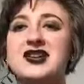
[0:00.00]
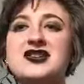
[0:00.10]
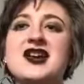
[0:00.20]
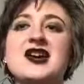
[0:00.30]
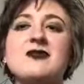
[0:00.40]

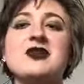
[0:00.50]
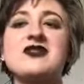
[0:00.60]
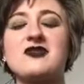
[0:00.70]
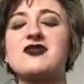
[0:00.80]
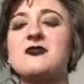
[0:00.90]
yeah it weighs
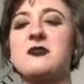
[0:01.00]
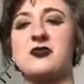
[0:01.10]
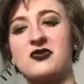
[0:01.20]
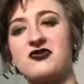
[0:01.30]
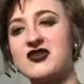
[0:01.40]
a ton
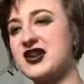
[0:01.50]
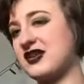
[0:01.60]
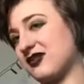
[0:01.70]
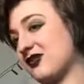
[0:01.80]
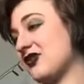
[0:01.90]
but the thing
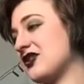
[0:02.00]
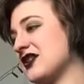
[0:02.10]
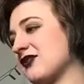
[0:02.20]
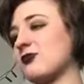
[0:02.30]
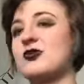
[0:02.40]
is that
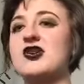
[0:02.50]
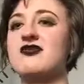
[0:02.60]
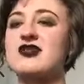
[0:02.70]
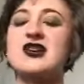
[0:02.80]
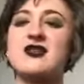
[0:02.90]
it's worth
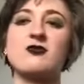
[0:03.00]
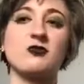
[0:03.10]
it's